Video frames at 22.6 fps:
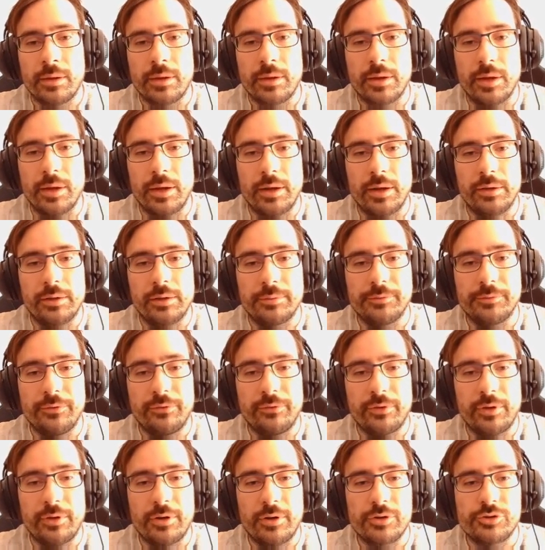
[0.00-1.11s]
and I'm just
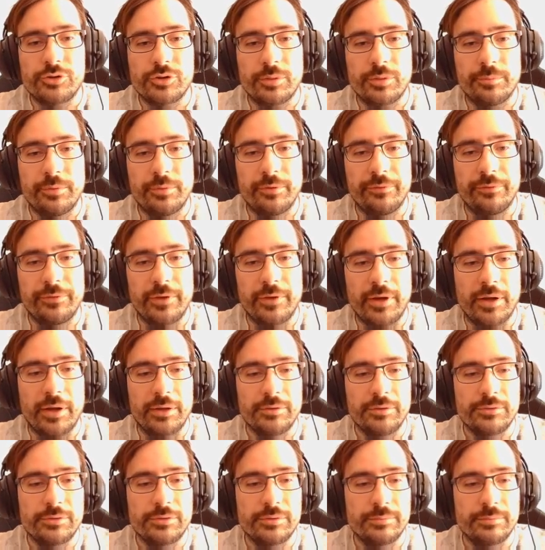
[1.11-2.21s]
going to jump off the edge
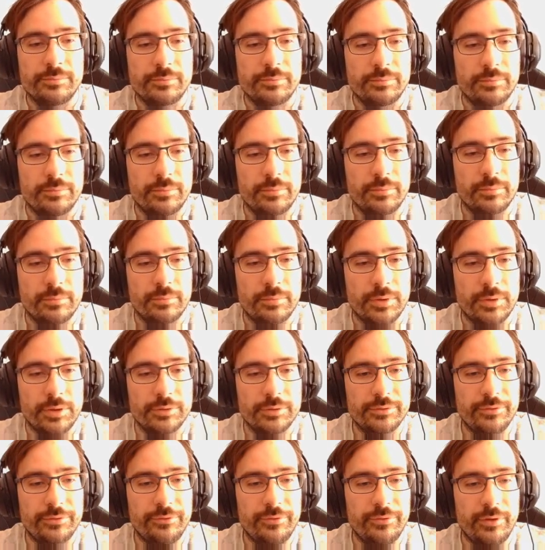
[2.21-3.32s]
and
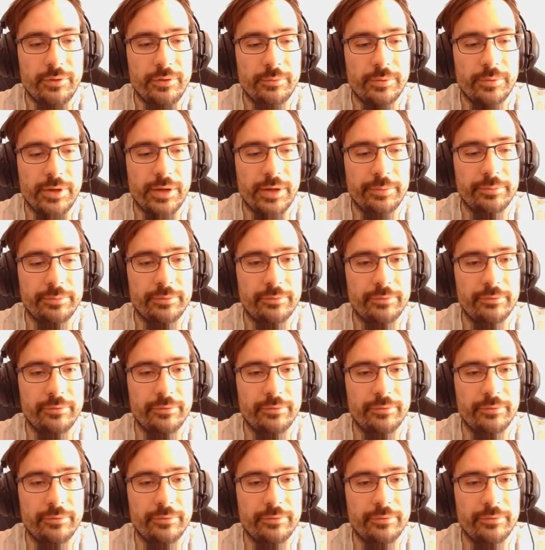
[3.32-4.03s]
just see what happens.